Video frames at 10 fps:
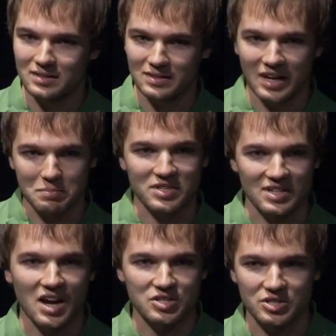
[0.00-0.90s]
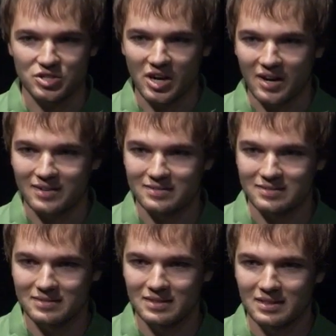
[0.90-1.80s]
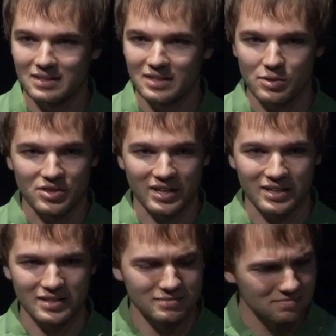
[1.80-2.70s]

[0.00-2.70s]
light massaging chair, you think,